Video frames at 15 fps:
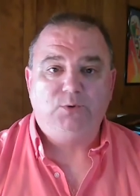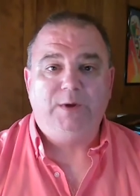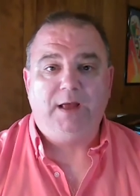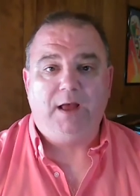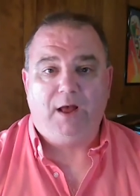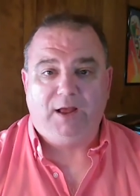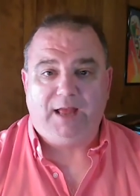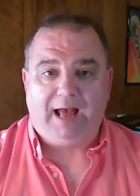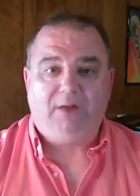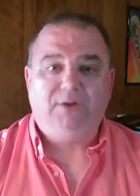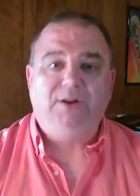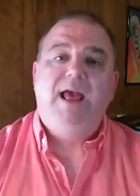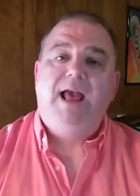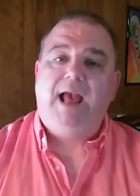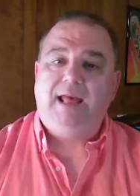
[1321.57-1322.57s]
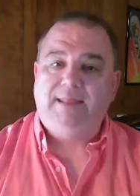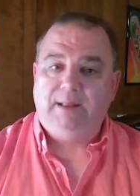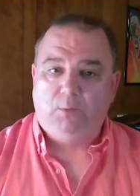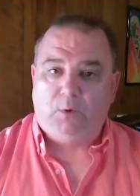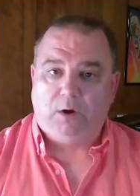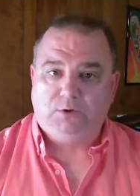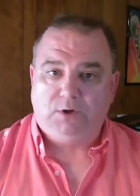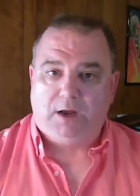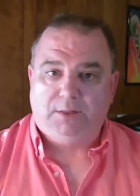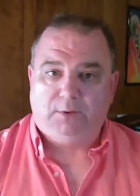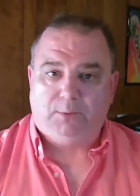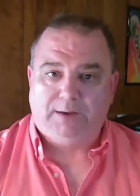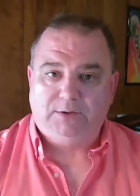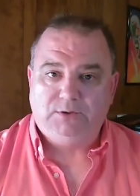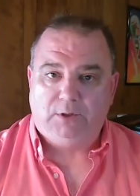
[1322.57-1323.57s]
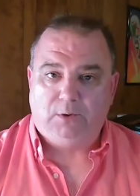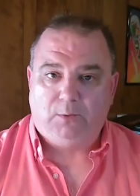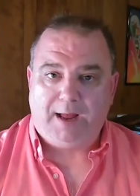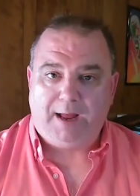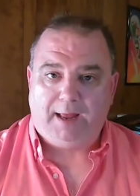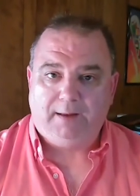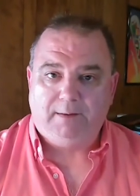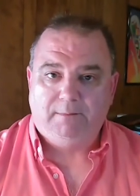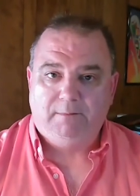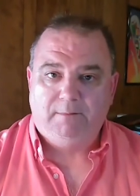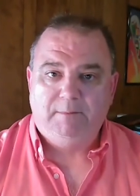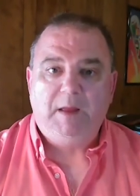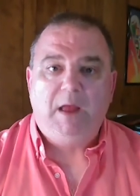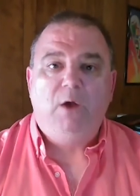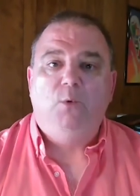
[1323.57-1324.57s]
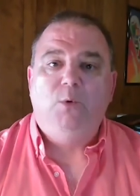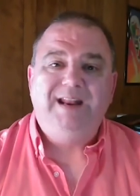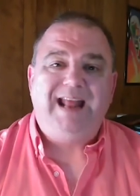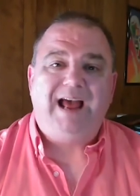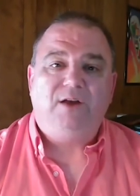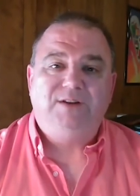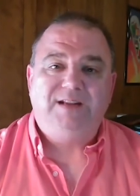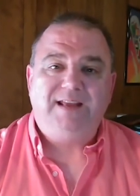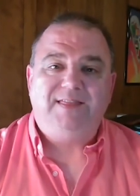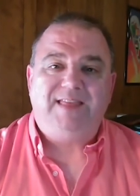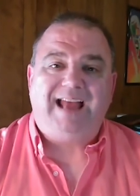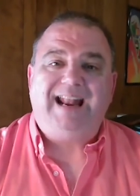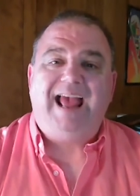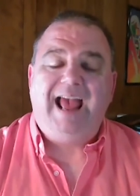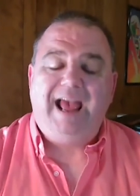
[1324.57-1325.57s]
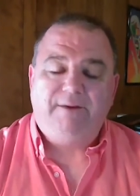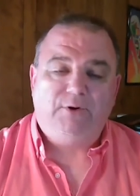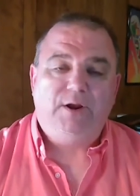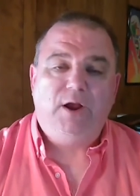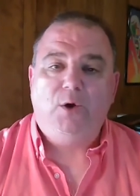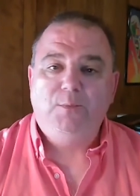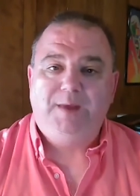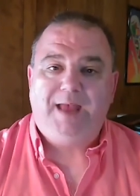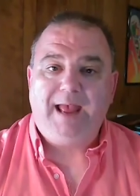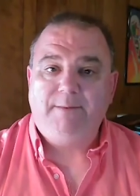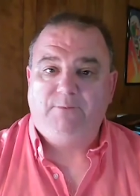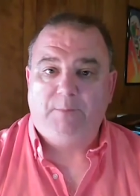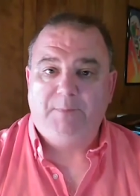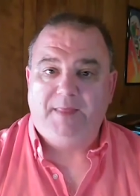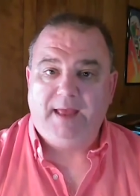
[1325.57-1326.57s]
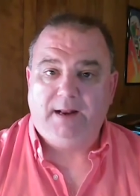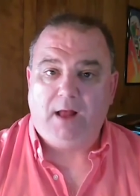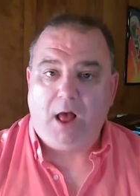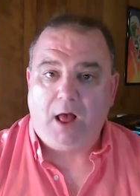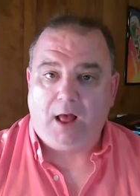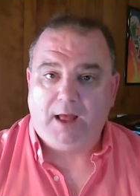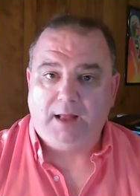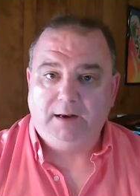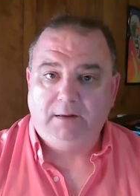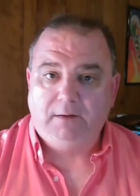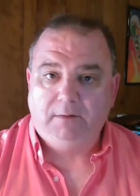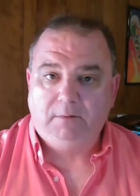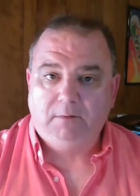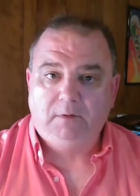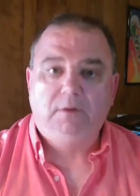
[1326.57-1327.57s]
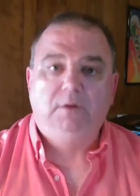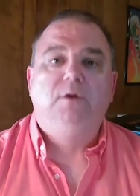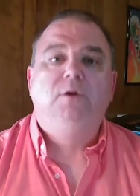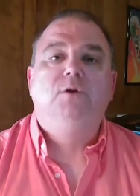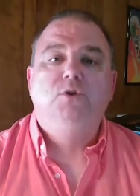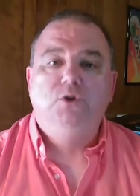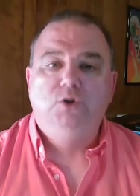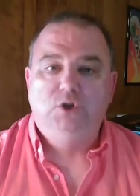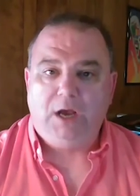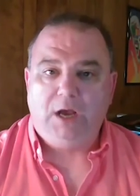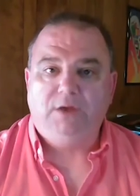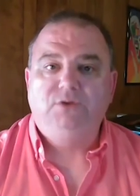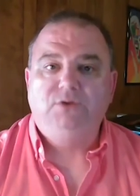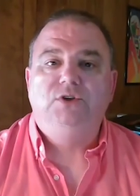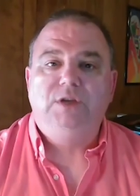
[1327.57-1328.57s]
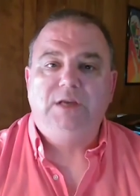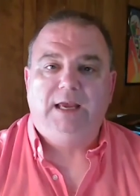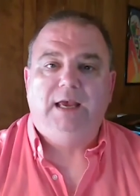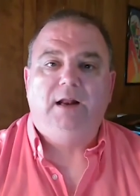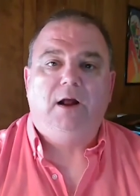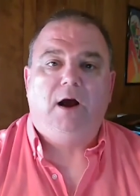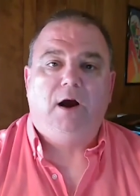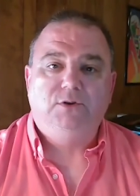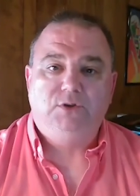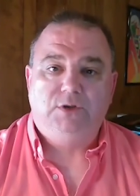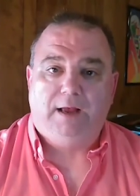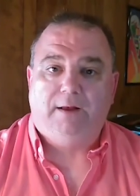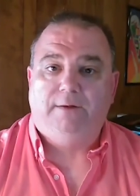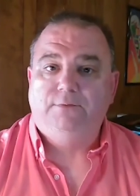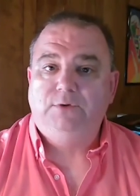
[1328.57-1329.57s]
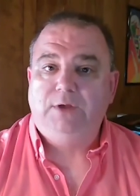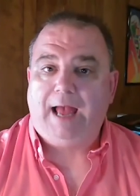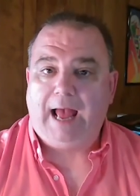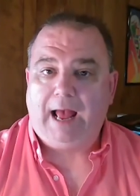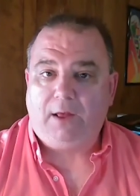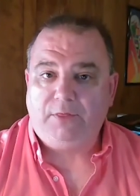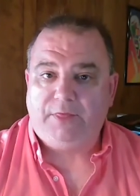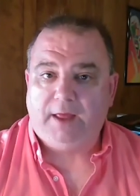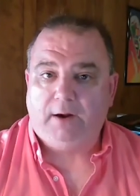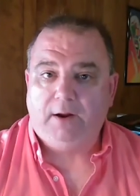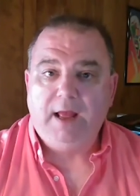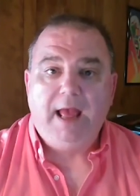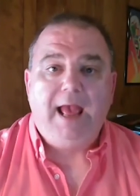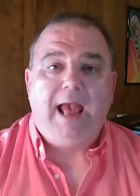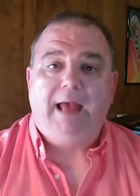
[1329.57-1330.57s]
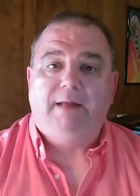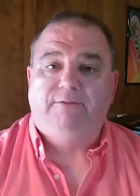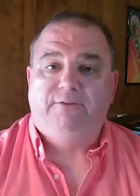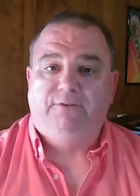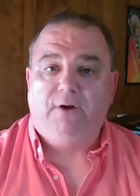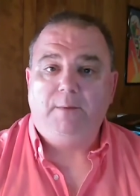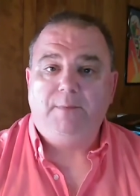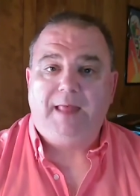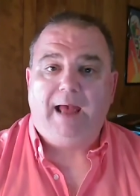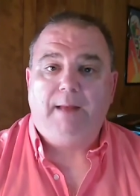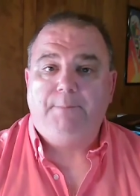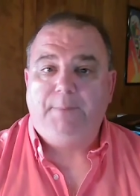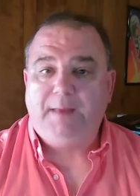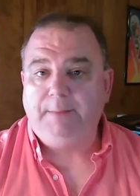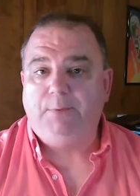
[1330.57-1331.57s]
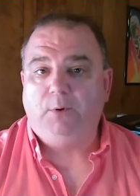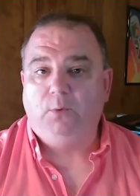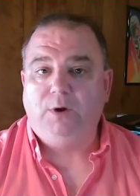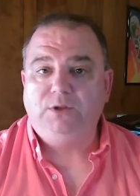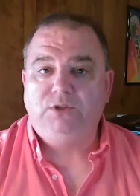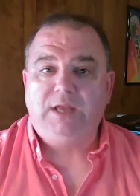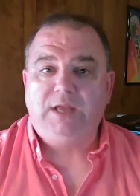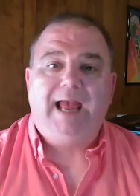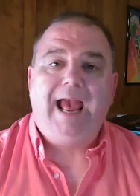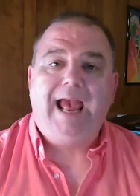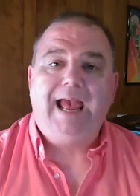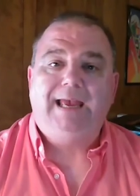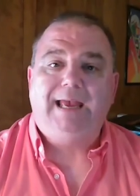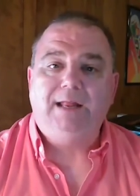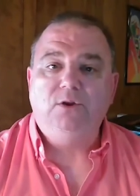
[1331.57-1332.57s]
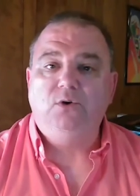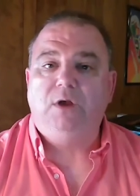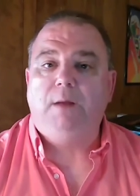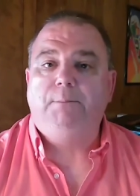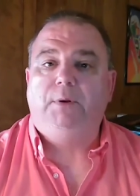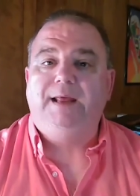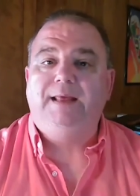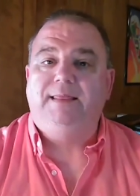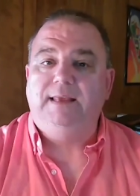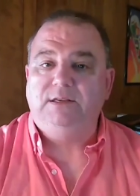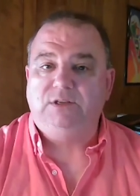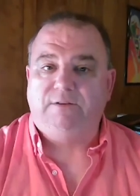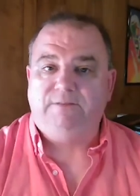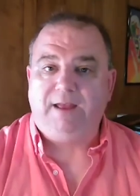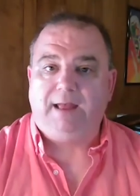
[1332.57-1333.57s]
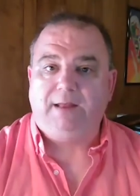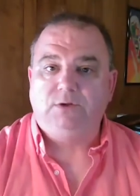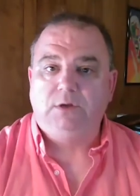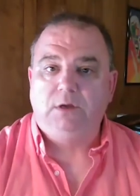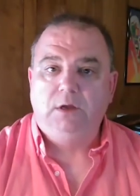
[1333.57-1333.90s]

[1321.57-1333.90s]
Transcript: We hung out and then walked on the rest of the way. We now did that every home game from then on just to get ourselves out there. And from that, people would say, Hey, can you come play this event?